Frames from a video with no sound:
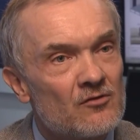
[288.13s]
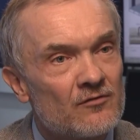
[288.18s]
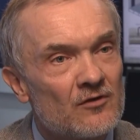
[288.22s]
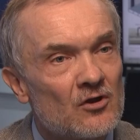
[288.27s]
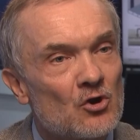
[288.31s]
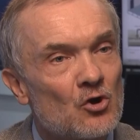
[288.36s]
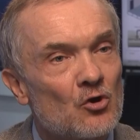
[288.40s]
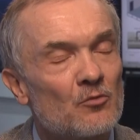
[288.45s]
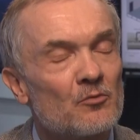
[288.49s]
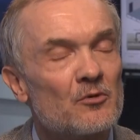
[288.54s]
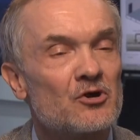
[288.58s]
the
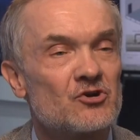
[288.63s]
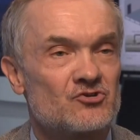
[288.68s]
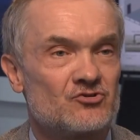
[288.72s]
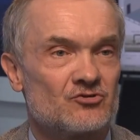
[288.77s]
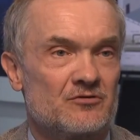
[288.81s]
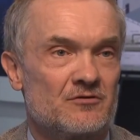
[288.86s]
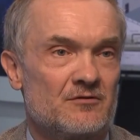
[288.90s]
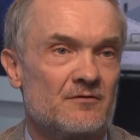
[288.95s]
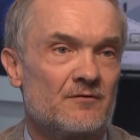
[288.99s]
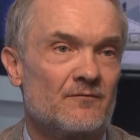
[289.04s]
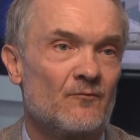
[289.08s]

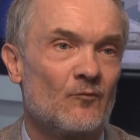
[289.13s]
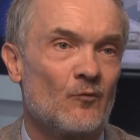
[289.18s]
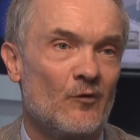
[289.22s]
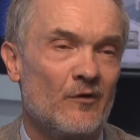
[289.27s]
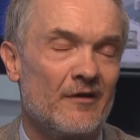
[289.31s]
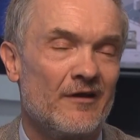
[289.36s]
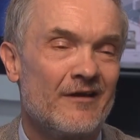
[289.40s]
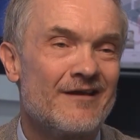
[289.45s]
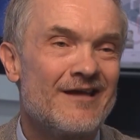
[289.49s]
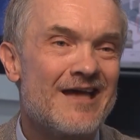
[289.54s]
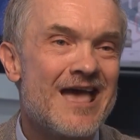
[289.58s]
commercial
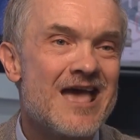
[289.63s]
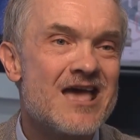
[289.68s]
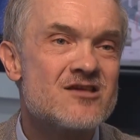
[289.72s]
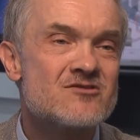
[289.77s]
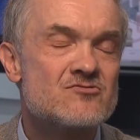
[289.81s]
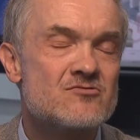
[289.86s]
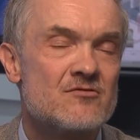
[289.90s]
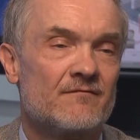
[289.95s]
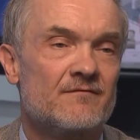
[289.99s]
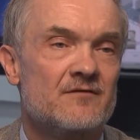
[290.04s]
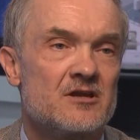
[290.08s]

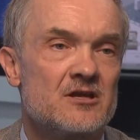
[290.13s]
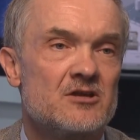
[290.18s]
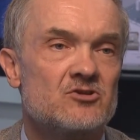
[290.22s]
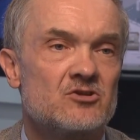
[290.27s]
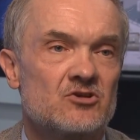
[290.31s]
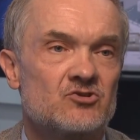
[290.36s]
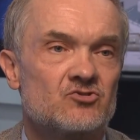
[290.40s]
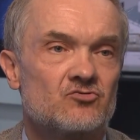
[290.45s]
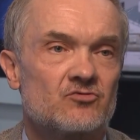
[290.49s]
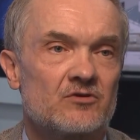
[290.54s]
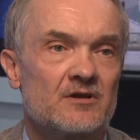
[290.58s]
end of the
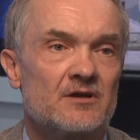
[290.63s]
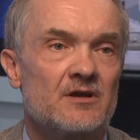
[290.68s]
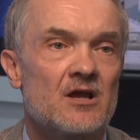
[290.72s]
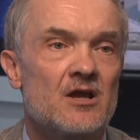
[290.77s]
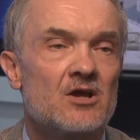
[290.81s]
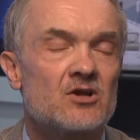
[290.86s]
industry.